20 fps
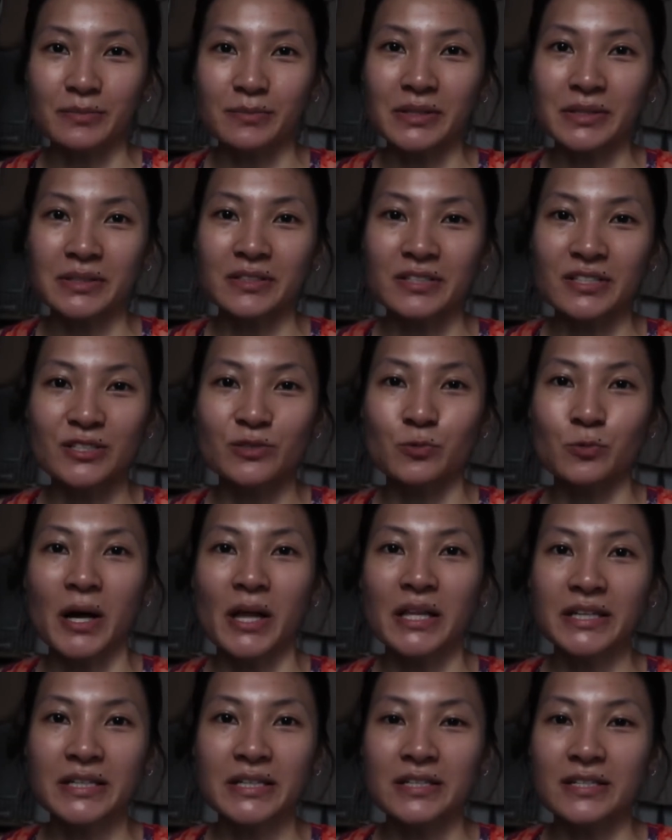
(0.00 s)
But the
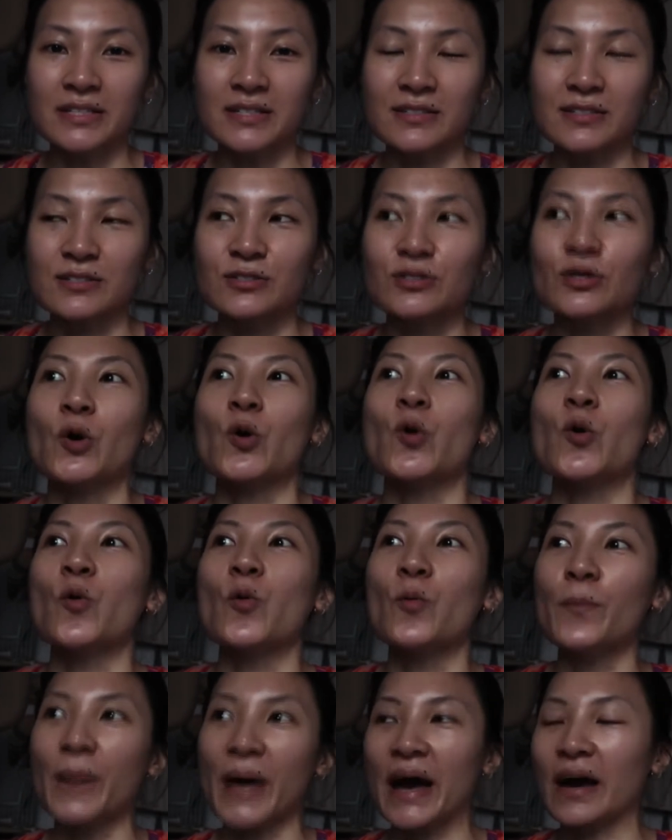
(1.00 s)
swelling is
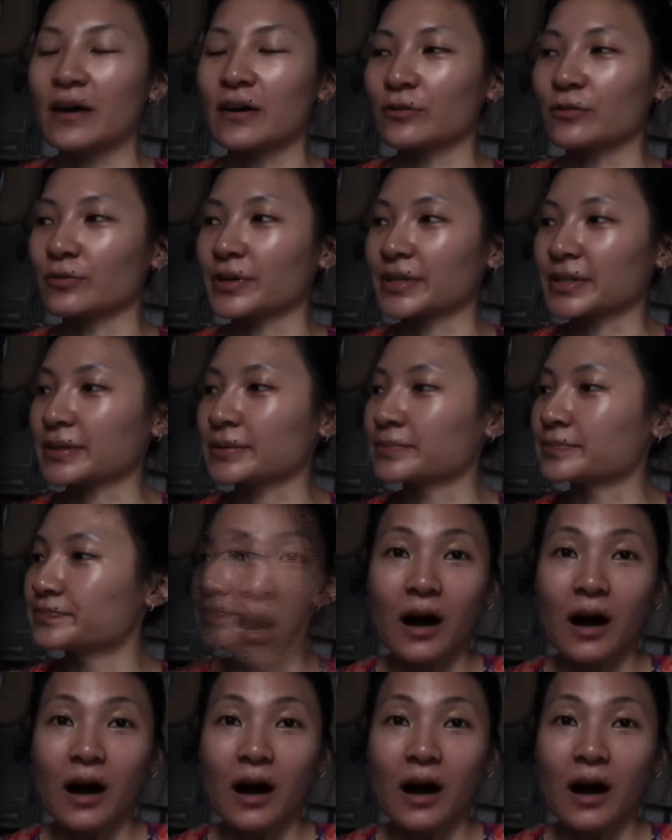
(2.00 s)
so bad already.